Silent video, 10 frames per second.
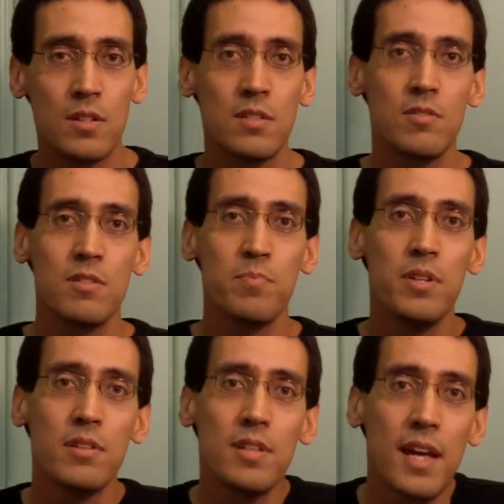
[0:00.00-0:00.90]
So it's a
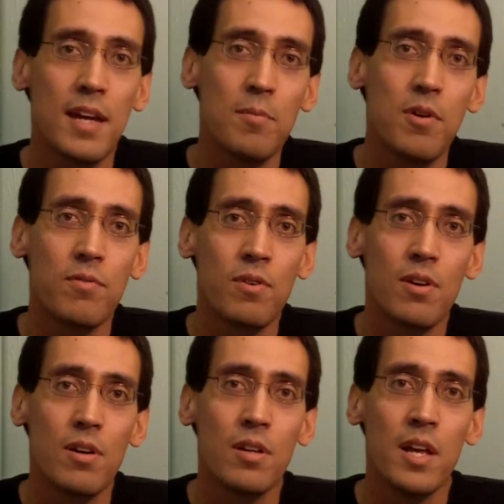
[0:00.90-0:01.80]
pretty good game
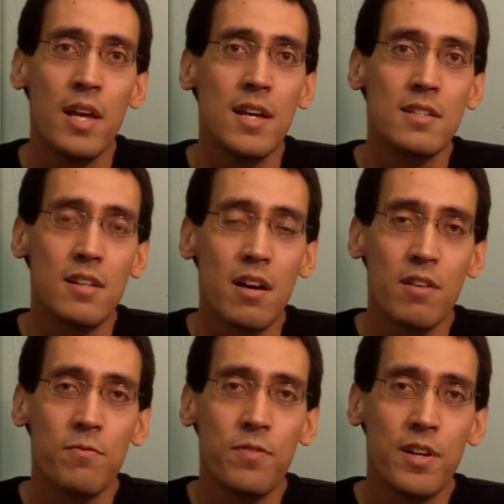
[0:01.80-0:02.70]
overall. It's a
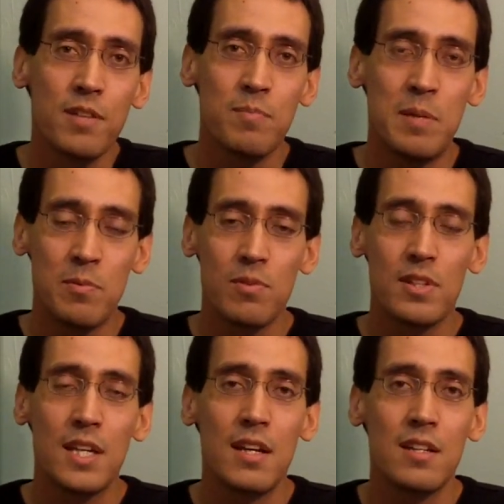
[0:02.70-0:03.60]
lot of fun. People
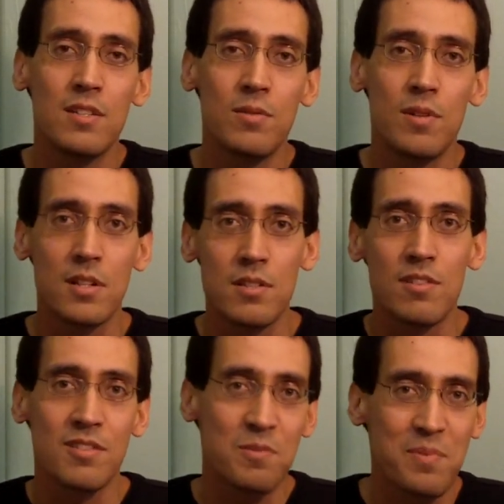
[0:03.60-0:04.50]
really get into it as
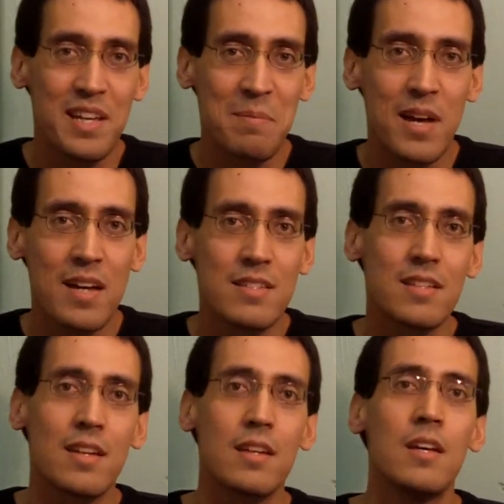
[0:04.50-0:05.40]
long as you're playing pass
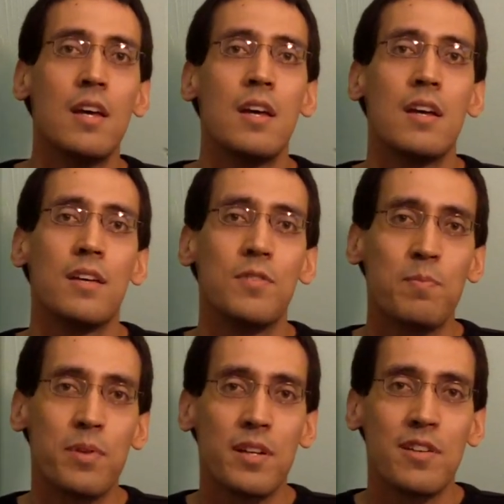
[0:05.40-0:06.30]
line. If
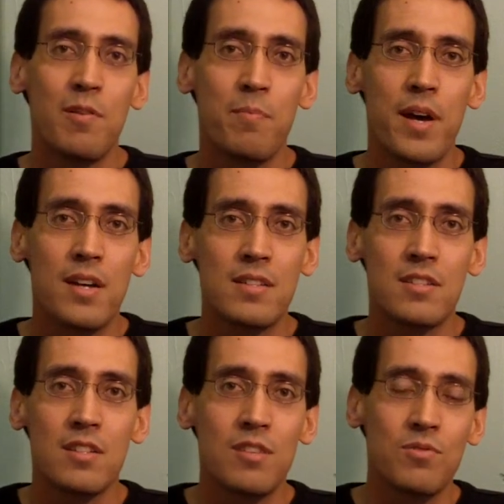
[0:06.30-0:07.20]
you play don't pass,
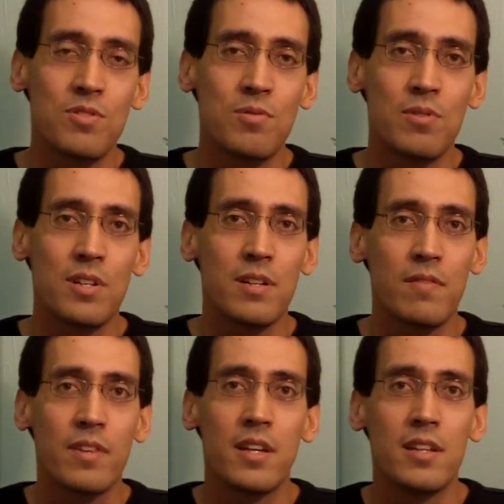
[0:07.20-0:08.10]
it's another story
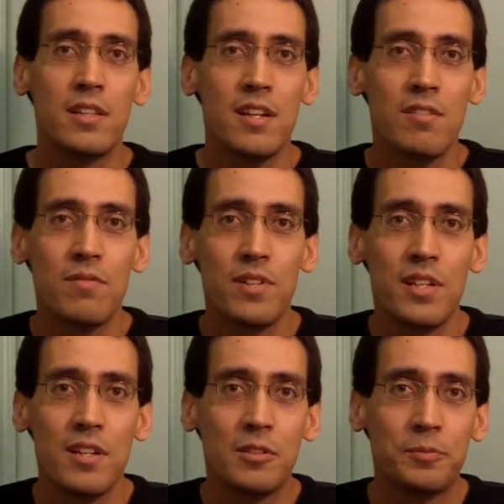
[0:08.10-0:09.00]
in the other
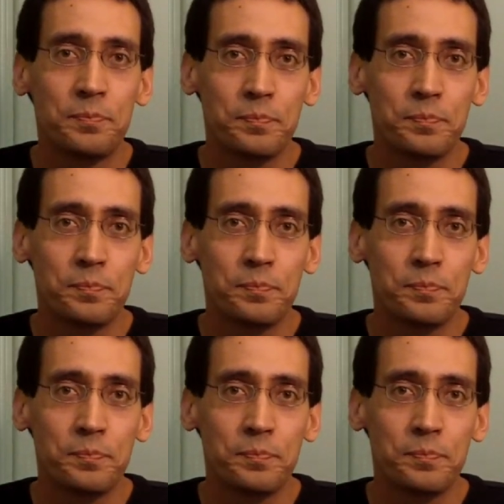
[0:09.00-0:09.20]
video.